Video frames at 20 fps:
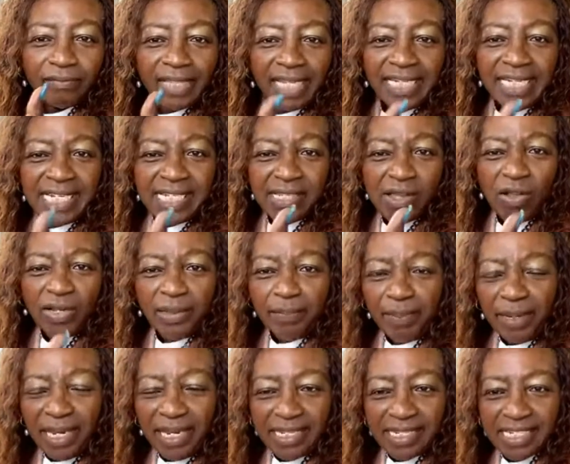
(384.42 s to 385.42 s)
this all
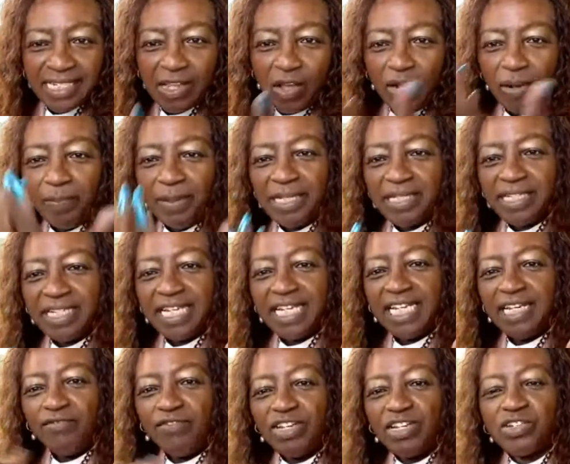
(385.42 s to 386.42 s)
depends. It all depends on the
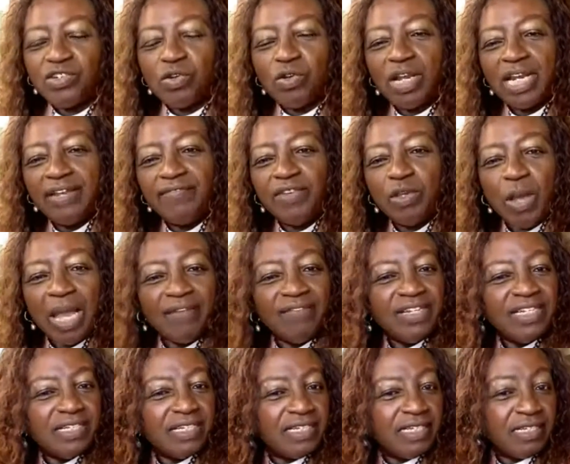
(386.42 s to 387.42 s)
individual. If you
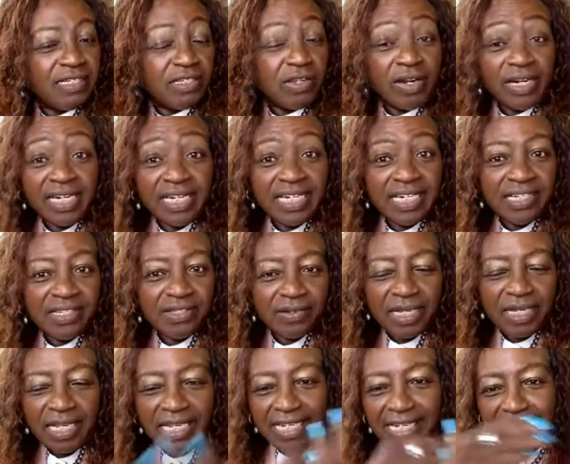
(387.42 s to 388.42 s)
haven't started this,
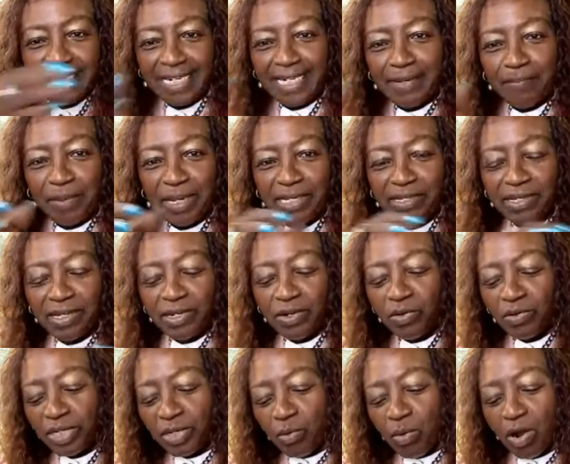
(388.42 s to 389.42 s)
it depends on
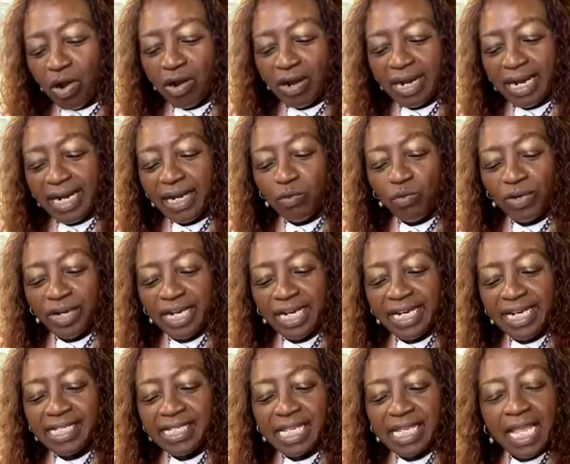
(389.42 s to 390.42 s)
who you are and what it
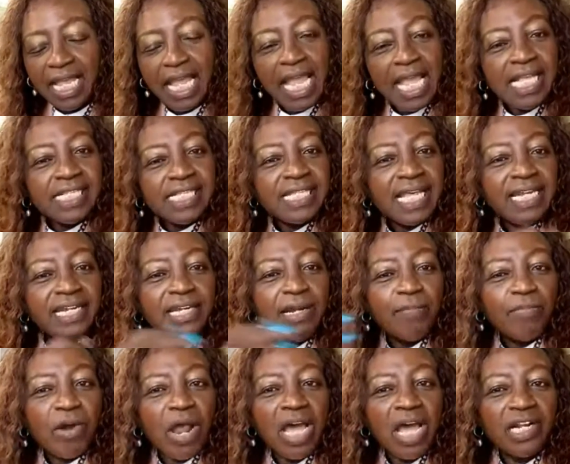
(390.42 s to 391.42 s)
is. Selling a
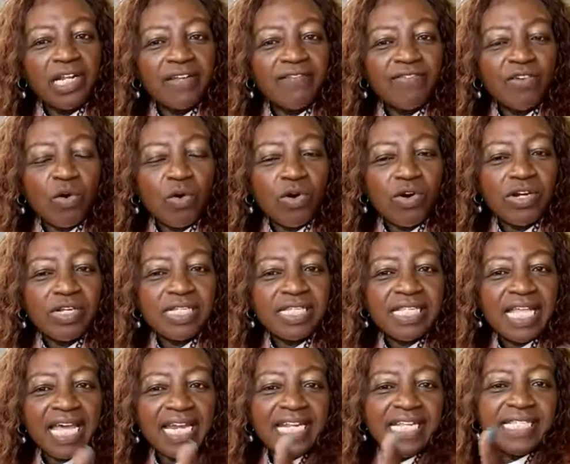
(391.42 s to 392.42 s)
product, of course,
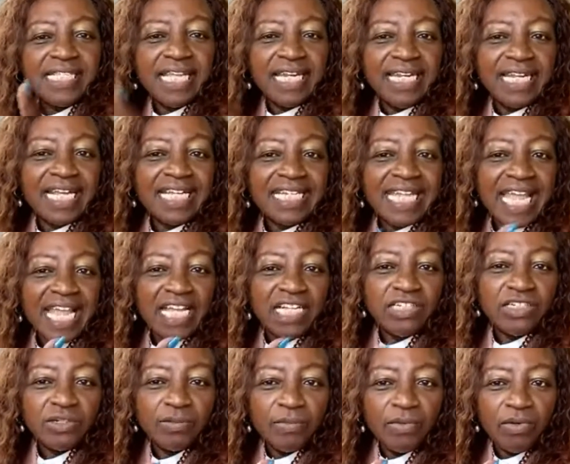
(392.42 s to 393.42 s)
that is selling a
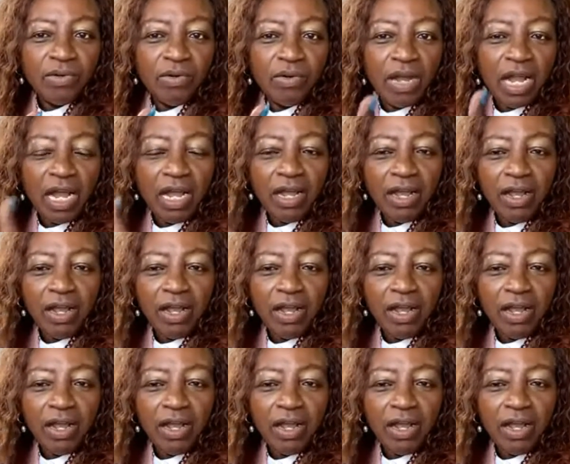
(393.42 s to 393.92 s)
tangible